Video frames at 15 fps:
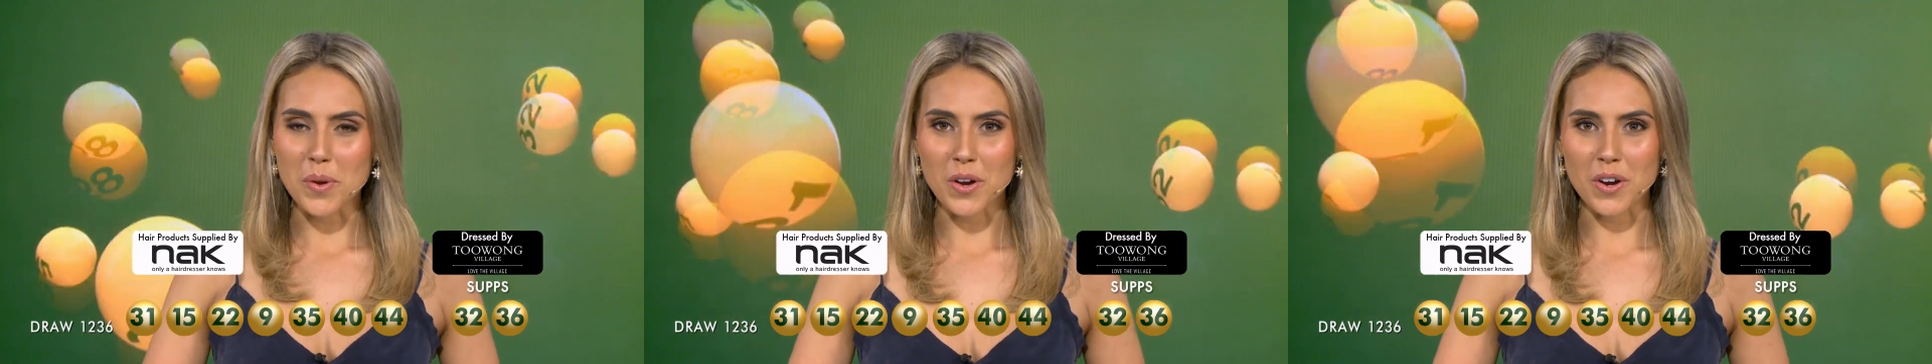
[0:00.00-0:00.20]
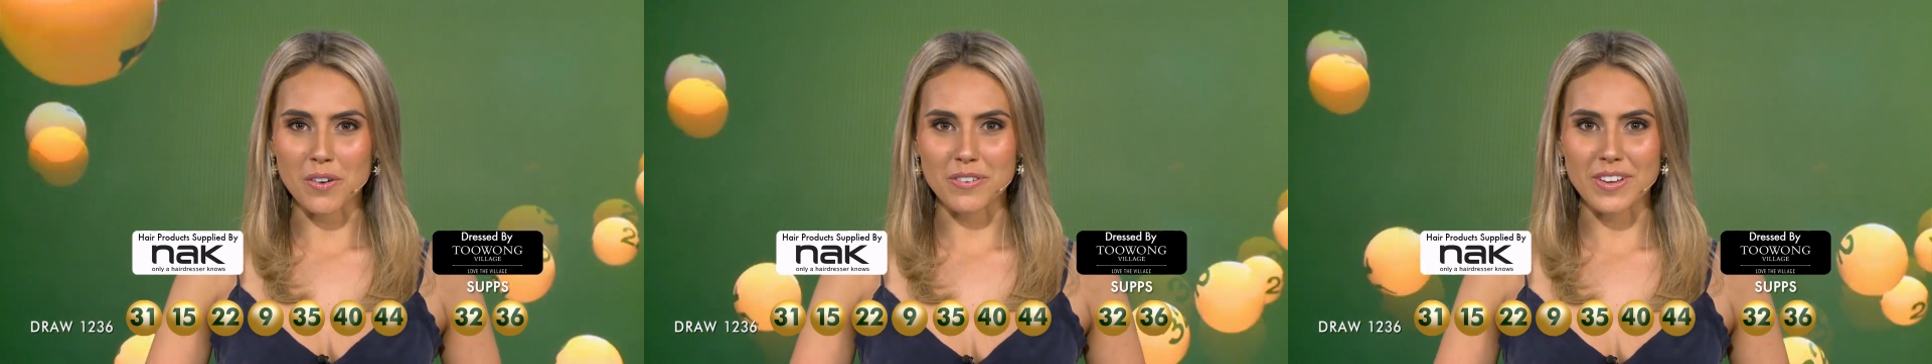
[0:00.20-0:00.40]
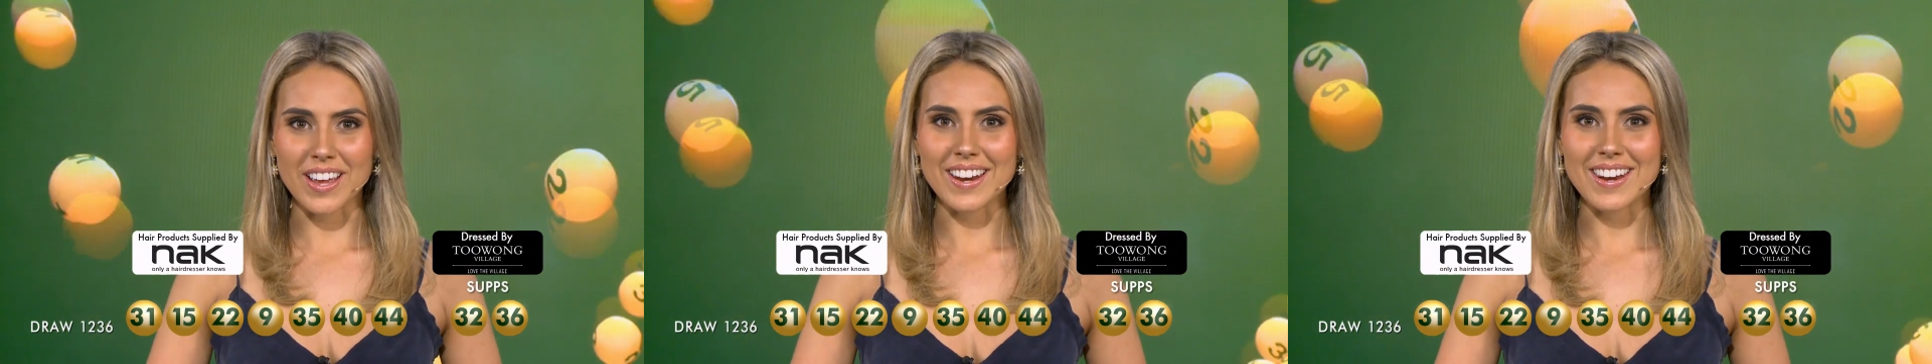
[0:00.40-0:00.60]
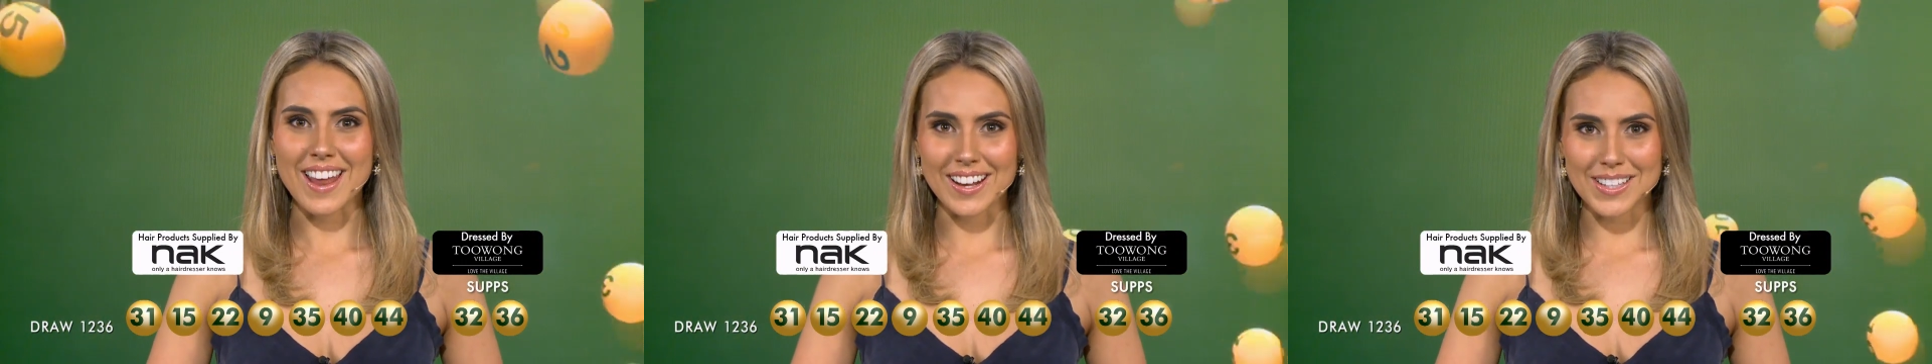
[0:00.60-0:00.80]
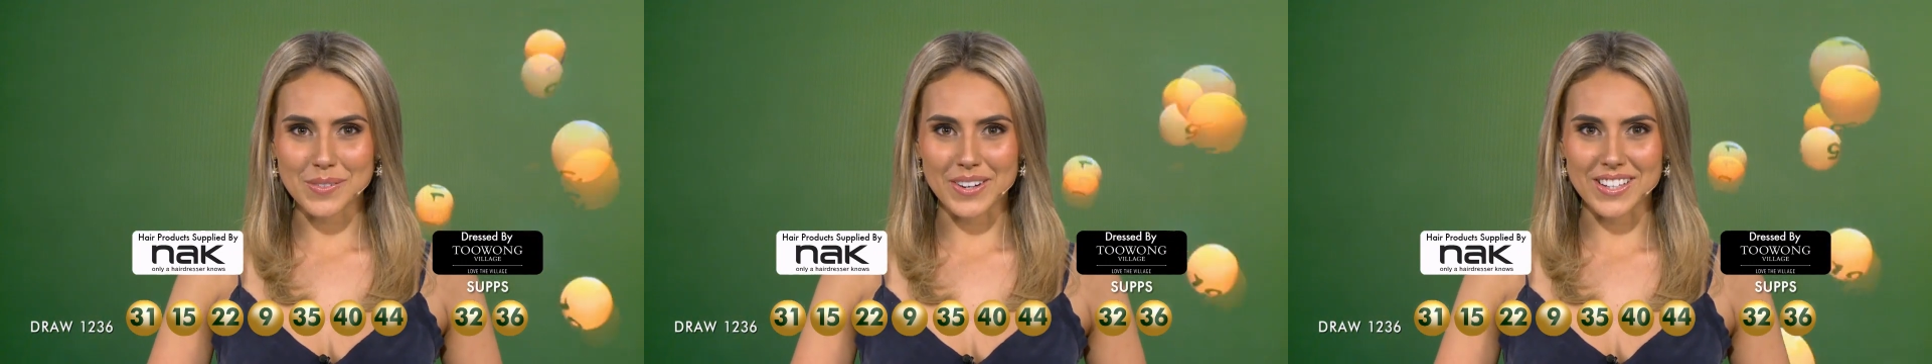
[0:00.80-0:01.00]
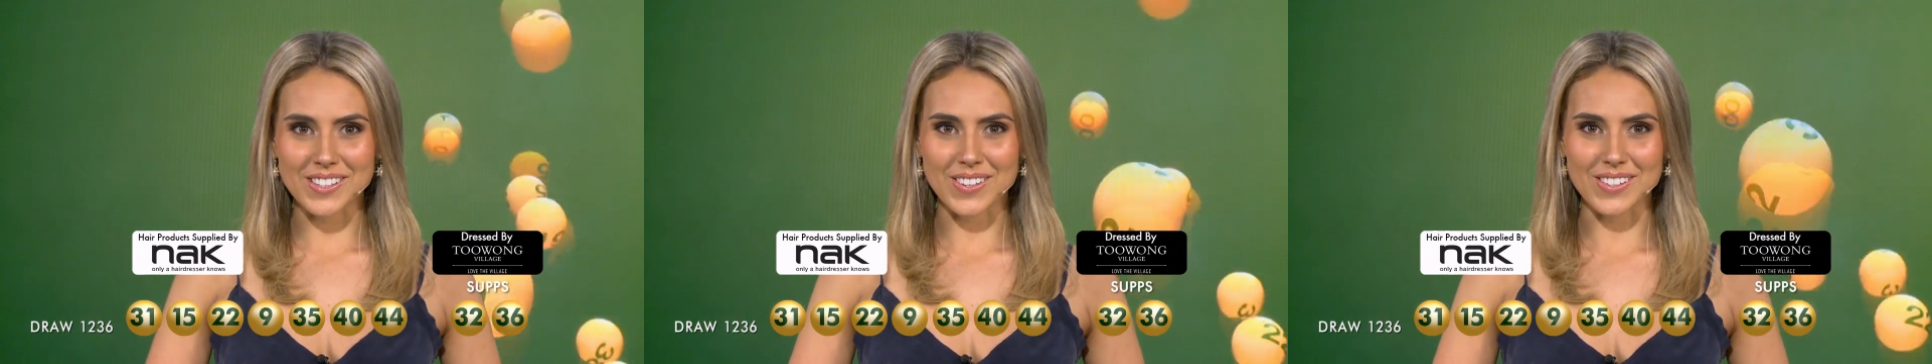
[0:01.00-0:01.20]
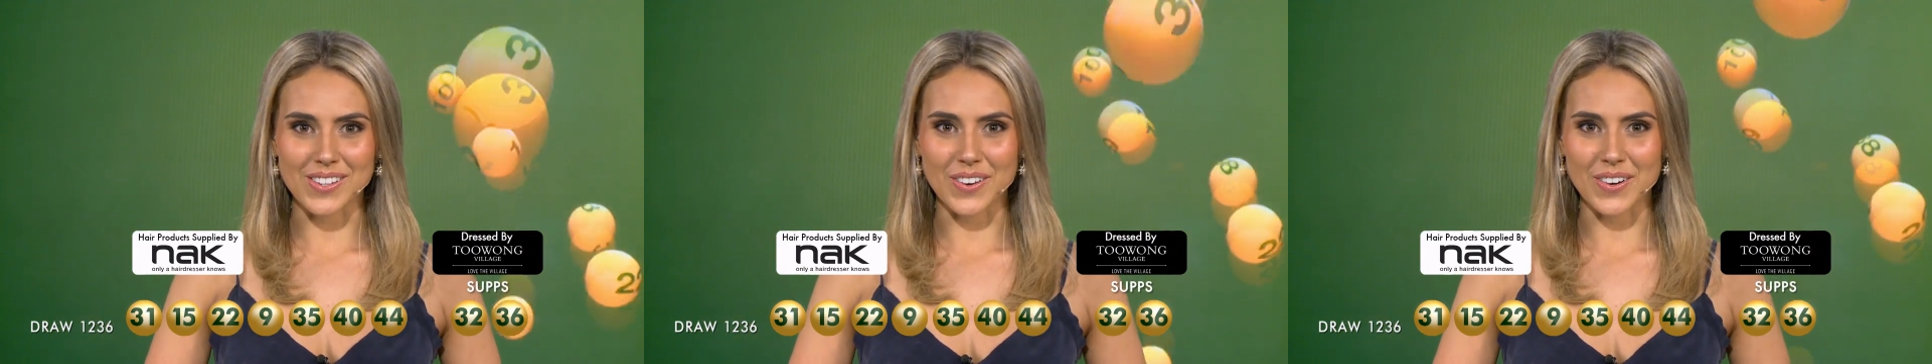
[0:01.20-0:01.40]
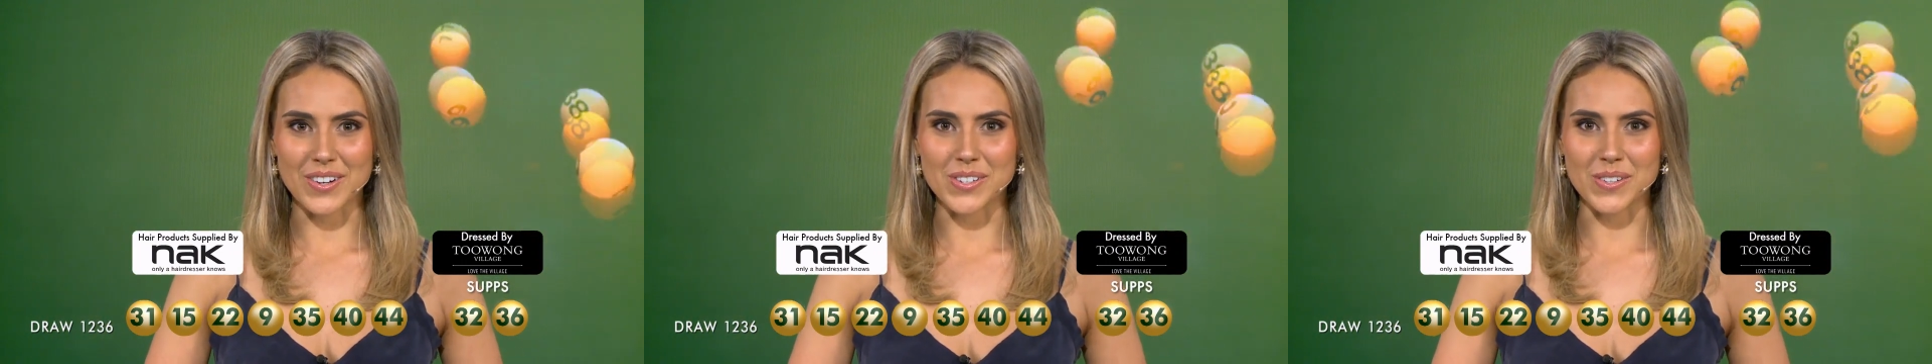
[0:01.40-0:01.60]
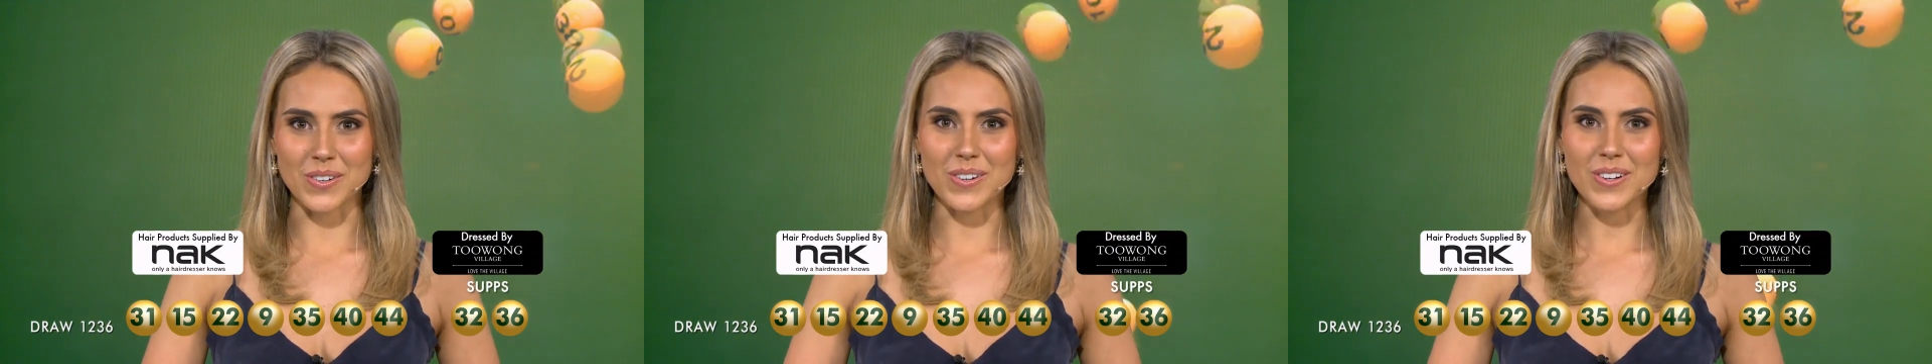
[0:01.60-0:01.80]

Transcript: on offer in next week's Lotto draw.